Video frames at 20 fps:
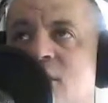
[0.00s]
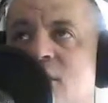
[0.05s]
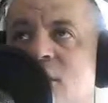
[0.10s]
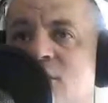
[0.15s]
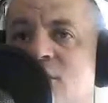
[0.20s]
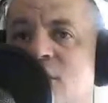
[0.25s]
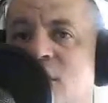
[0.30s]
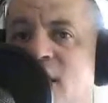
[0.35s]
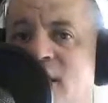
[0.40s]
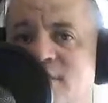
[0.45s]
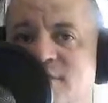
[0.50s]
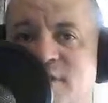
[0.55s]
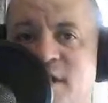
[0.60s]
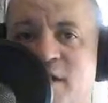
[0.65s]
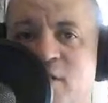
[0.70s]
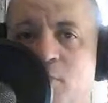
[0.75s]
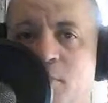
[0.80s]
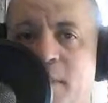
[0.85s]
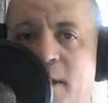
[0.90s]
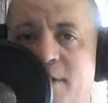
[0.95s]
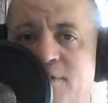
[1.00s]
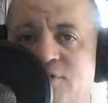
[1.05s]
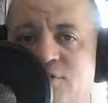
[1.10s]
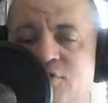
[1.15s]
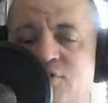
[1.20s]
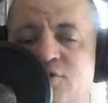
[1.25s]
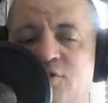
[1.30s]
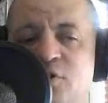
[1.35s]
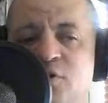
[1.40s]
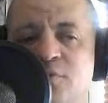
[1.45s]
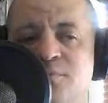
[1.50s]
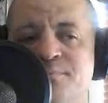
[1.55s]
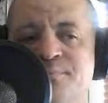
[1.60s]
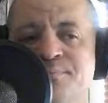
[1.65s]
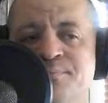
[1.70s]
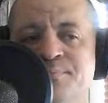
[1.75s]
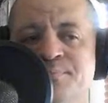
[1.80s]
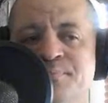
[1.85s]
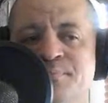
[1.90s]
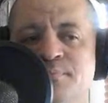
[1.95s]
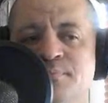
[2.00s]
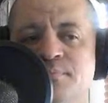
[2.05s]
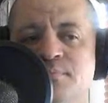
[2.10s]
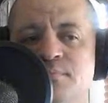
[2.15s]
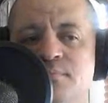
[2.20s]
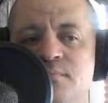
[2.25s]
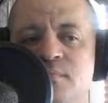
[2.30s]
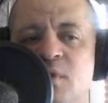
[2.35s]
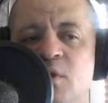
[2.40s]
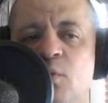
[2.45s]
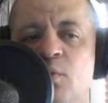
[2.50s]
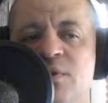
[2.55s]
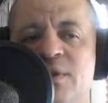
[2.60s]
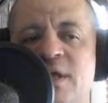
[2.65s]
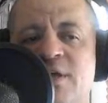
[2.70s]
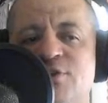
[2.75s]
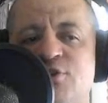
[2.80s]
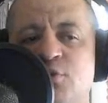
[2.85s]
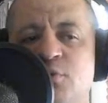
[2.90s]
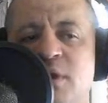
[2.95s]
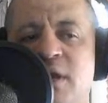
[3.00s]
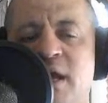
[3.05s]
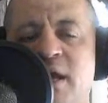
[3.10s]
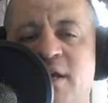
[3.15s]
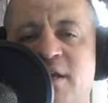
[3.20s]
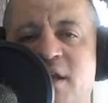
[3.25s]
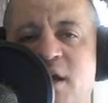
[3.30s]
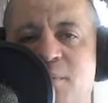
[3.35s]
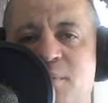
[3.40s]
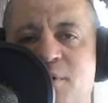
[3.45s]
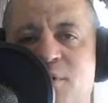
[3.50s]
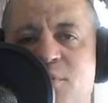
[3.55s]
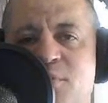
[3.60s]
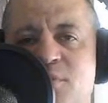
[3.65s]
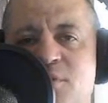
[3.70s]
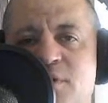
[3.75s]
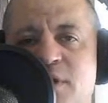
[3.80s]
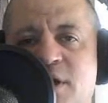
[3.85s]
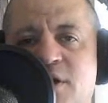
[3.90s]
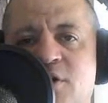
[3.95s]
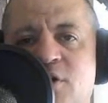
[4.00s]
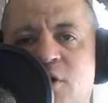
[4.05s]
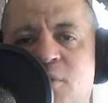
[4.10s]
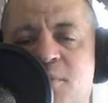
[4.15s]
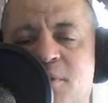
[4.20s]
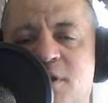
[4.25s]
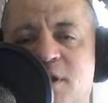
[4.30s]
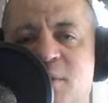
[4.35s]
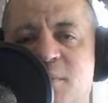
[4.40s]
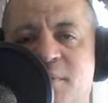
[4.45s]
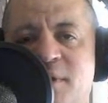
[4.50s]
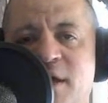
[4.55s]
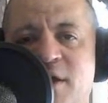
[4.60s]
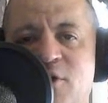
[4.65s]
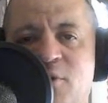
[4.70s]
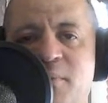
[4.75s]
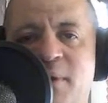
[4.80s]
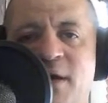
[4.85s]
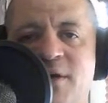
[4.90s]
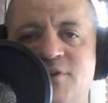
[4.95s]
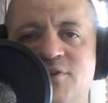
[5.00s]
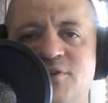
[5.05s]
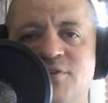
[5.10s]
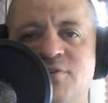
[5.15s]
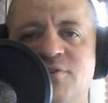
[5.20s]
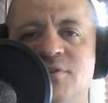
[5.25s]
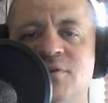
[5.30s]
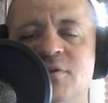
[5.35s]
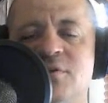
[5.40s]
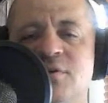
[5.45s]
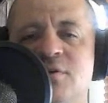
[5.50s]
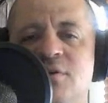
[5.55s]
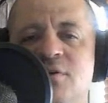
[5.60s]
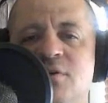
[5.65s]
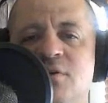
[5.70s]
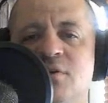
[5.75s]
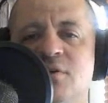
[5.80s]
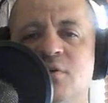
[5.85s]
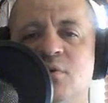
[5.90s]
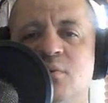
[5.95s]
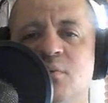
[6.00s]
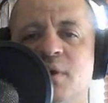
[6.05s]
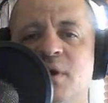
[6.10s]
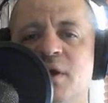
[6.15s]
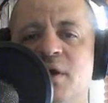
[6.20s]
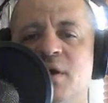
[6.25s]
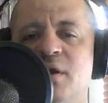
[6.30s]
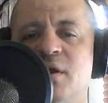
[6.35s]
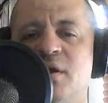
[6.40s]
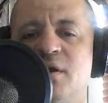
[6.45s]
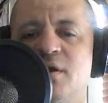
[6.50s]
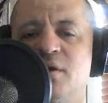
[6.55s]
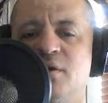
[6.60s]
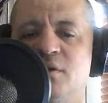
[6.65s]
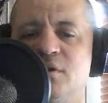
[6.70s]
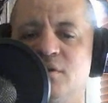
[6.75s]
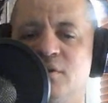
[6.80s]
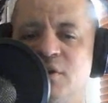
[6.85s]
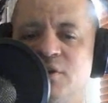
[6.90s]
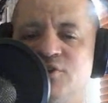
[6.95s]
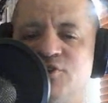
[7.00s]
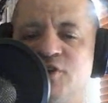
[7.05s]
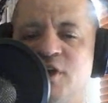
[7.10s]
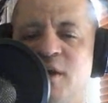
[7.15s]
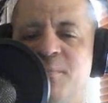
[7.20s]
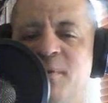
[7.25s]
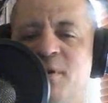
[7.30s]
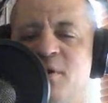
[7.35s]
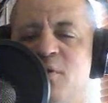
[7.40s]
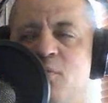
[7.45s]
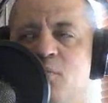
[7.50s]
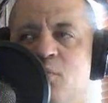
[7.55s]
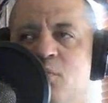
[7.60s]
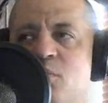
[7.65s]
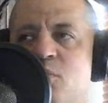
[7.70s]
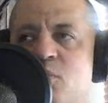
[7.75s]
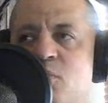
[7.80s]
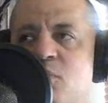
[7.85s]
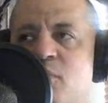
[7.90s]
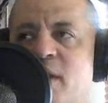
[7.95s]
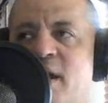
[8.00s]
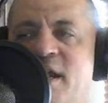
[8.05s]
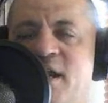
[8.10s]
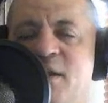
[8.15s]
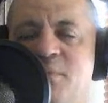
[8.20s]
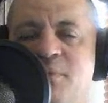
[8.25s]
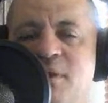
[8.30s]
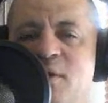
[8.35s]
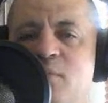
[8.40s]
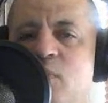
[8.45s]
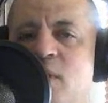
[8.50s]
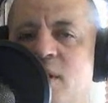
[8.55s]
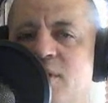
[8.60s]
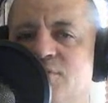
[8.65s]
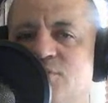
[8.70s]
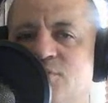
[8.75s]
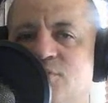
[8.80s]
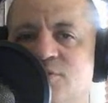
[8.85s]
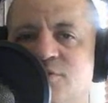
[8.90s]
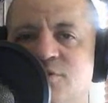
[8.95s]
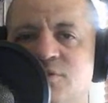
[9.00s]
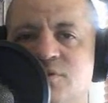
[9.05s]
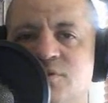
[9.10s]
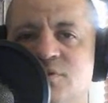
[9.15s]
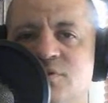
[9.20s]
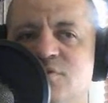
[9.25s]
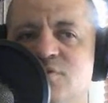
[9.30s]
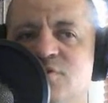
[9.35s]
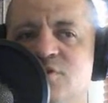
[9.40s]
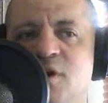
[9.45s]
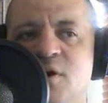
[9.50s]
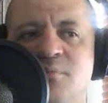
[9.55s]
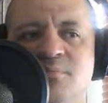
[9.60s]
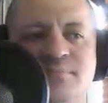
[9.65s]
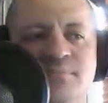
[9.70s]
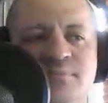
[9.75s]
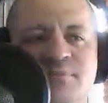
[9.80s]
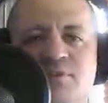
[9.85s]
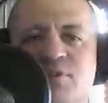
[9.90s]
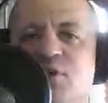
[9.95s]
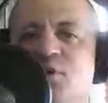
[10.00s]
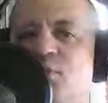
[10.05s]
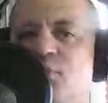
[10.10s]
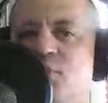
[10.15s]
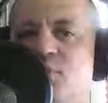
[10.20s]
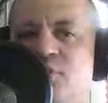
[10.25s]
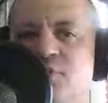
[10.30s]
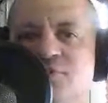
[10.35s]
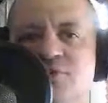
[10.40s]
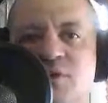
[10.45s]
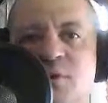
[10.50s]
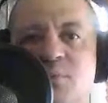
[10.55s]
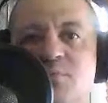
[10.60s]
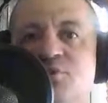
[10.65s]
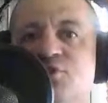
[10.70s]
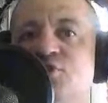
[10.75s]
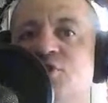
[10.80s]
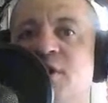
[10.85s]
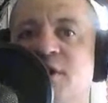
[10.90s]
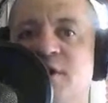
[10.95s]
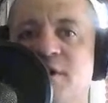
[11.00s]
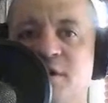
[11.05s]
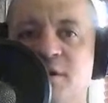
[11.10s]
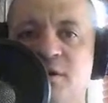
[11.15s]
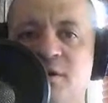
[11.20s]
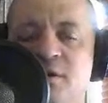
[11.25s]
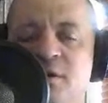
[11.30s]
non-title match. So what they do in AEW, they call them eliminator matches. When the champion randomly wrestles some dude or some chick,